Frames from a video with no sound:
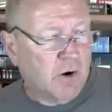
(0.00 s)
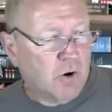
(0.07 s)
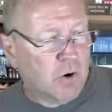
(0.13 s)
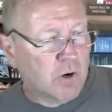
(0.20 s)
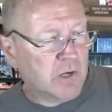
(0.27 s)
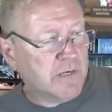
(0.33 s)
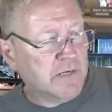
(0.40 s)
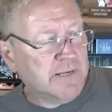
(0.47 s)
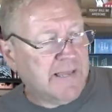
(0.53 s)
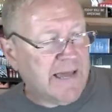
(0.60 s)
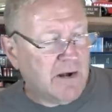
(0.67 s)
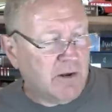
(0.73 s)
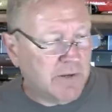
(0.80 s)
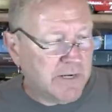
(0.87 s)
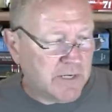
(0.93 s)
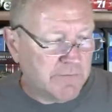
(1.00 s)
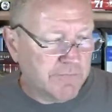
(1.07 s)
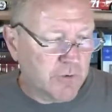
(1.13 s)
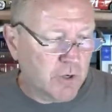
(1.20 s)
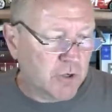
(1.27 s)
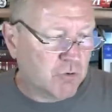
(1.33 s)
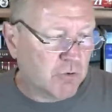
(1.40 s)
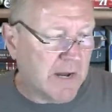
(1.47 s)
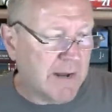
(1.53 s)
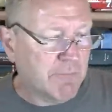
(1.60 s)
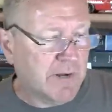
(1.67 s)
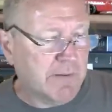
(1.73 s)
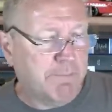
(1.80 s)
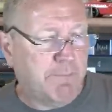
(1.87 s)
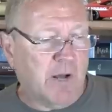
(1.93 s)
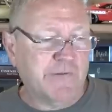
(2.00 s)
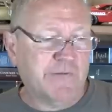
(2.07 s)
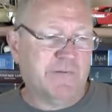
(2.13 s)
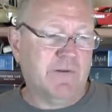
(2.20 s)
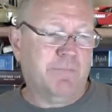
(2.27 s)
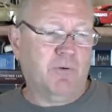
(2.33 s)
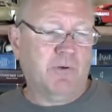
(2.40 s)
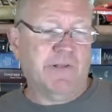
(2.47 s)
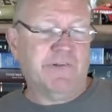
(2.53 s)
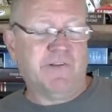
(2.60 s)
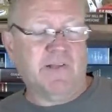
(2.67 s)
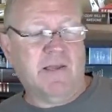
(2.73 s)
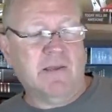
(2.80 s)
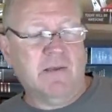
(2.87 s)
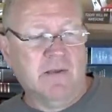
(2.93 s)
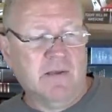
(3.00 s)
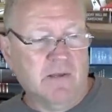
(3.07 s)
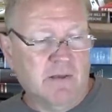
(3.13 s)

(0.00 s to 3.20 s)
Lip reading: Oregon catalytic converter crime ring busted, police say.